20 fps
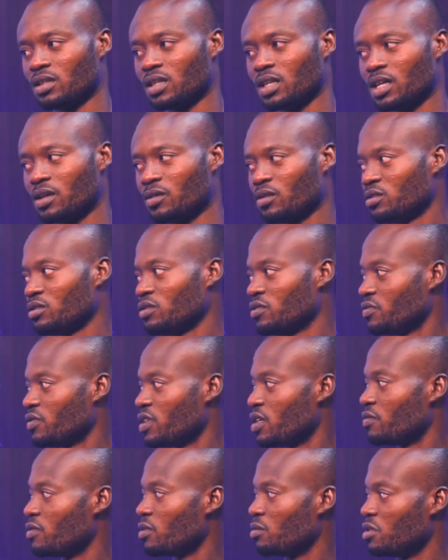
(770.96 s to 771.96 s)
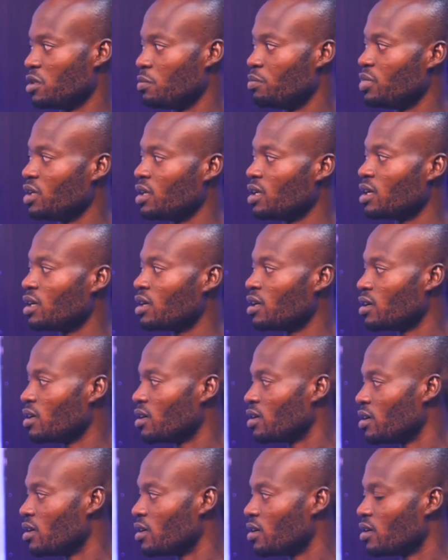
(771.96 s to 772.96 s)
I wasn't far from the pillar.
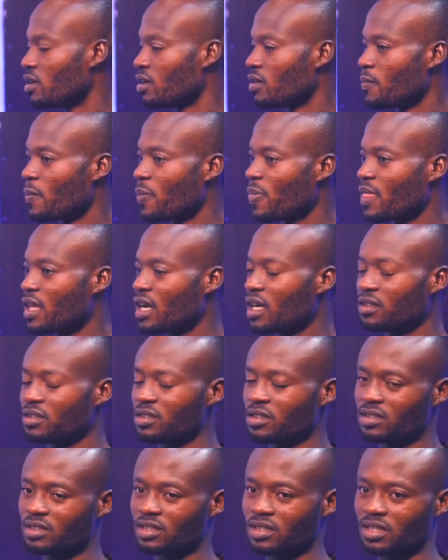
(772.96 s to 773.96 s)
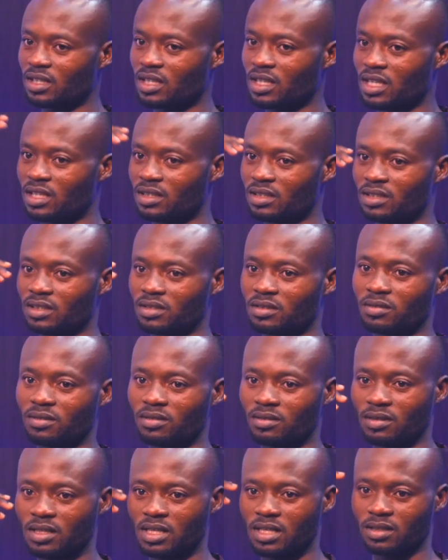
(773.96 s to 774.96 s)
I just had the
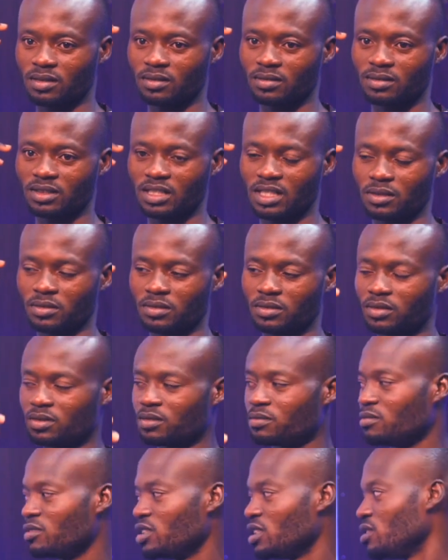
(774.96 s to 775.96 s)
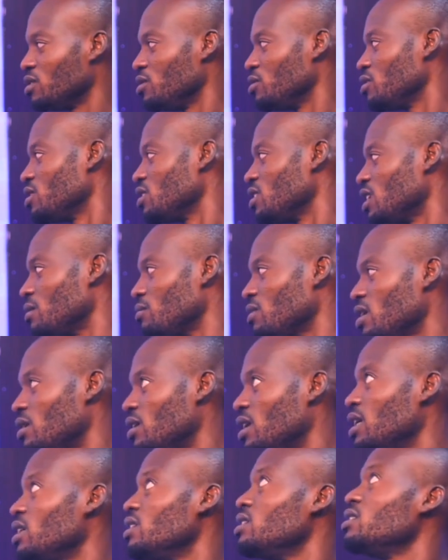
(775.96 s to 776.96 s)
cracked sand. Looking at my
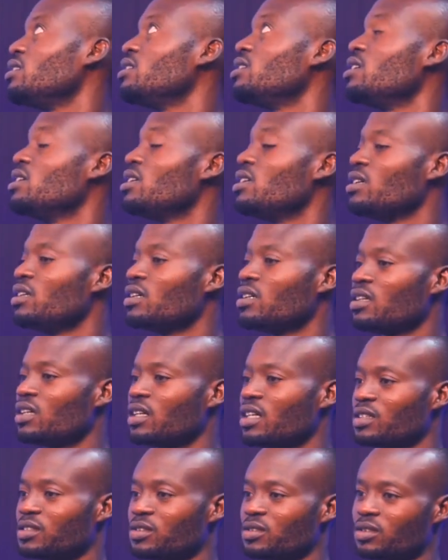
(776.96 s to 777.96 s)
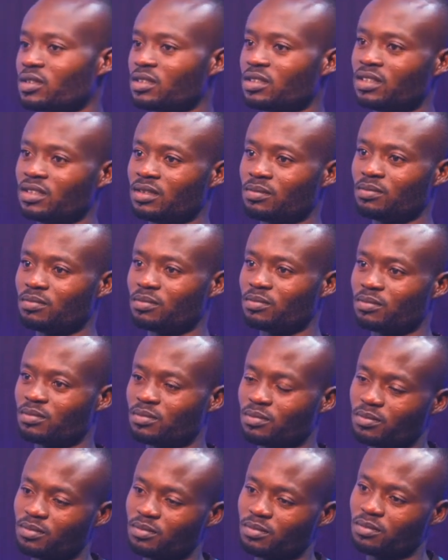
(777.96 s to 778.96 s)
right, I saw the
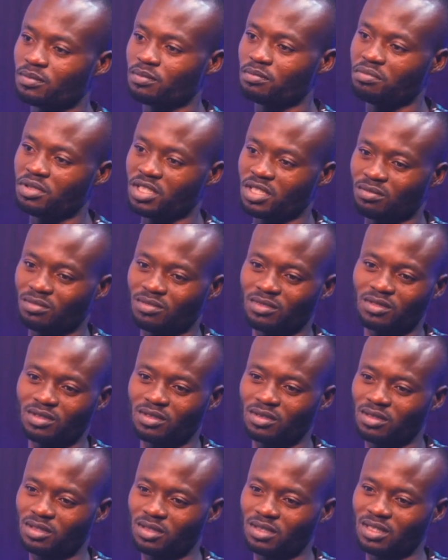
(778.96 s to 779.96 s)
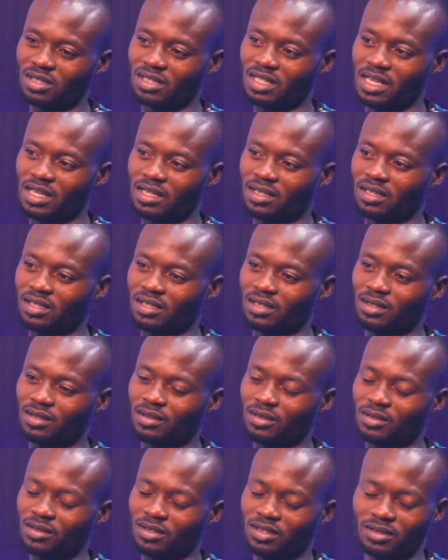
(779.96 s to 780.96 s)
beam, like,
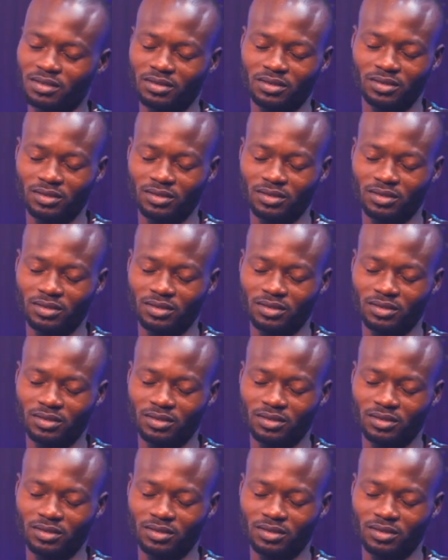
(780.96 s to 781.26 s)
I